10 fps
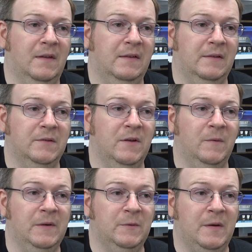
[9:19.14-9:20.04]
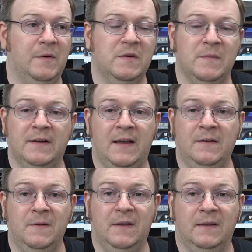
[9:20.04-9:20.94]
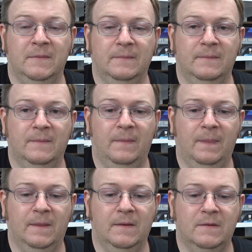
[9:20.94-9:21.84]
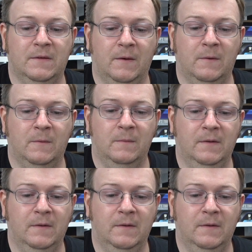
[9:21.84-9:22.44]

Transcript: there's no reason why Pokemon can't do that. So